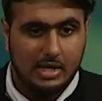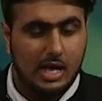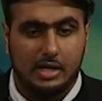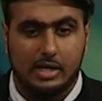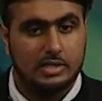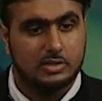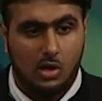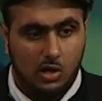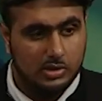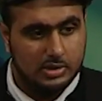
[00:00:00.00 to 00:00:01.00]
against the
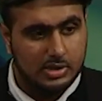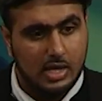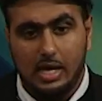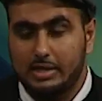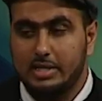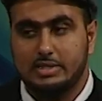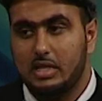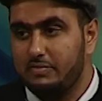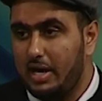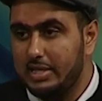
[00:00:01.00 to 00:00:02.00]
odds, against the
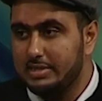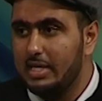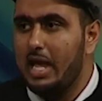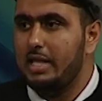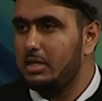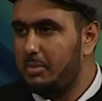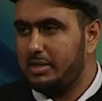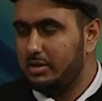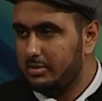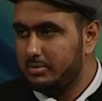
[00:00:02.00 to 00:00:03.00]
advice, and they made
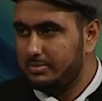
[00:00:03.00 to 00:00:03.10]
it.